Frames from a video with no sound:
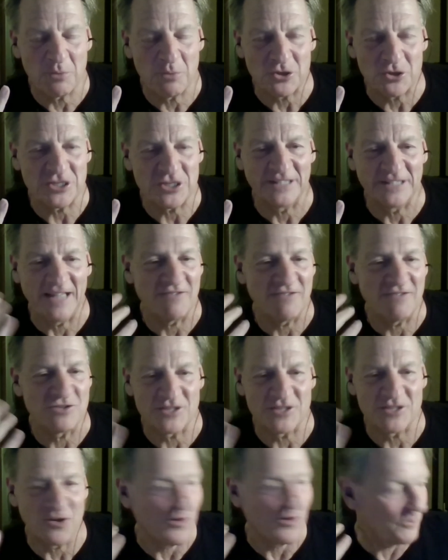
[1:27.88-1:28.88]
pushing
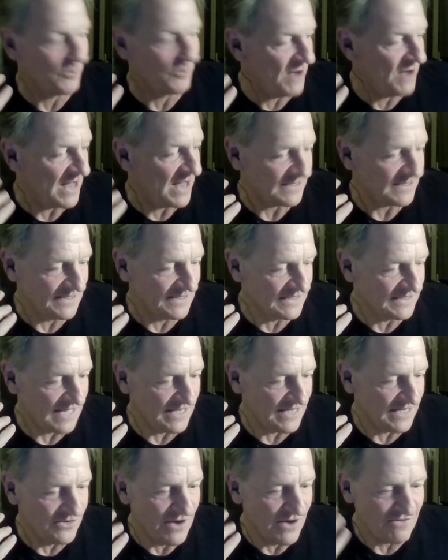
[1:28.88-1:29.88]
levers and all the rest. It's
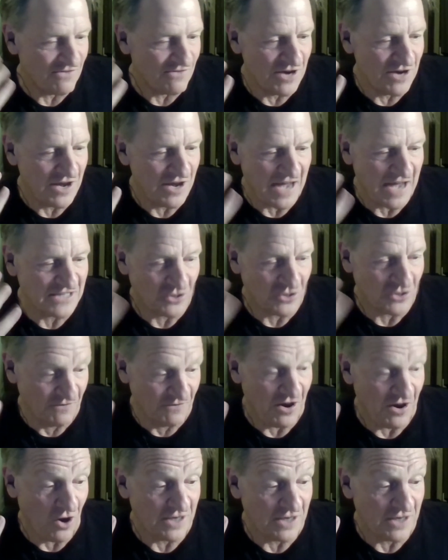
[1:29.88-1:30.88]
like you never know. It's
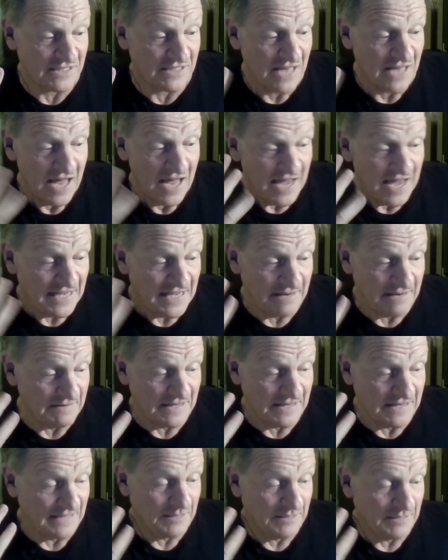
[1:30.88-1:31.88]
very hard
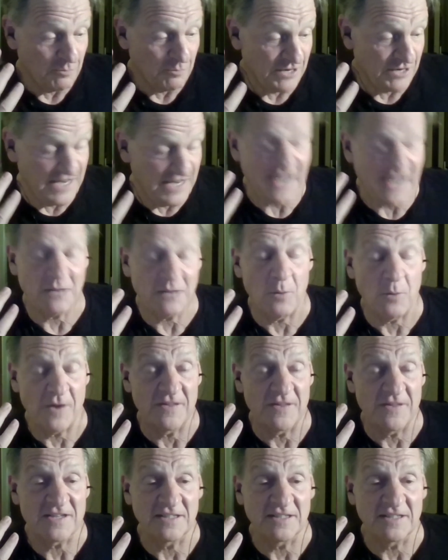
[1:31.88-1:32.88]
to predict
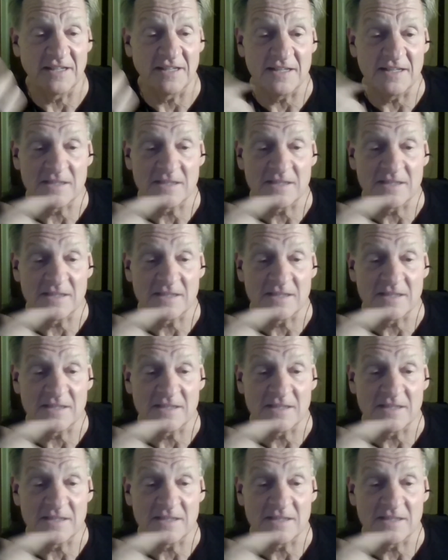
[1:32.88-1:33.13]
where this